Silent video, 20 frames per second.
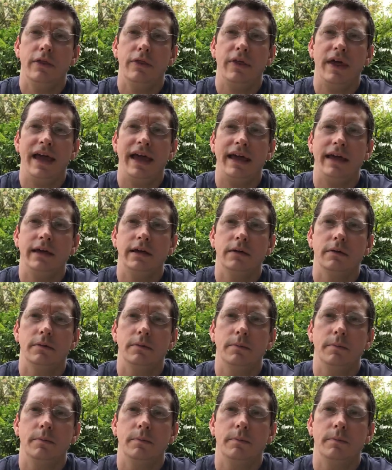They
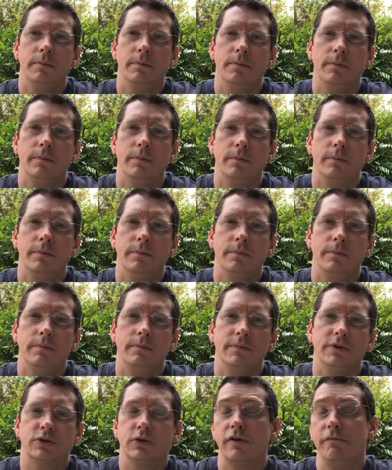
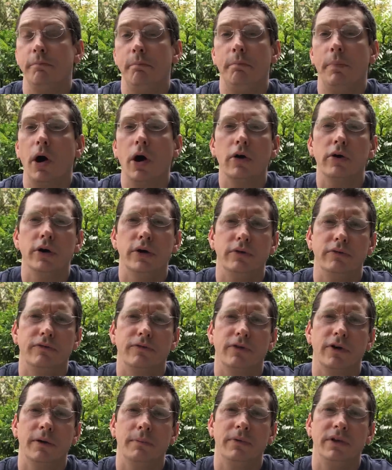sort of borrowed
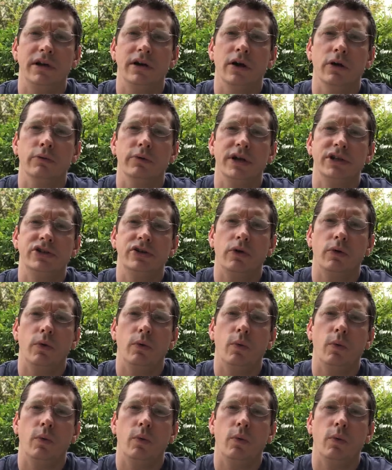from the original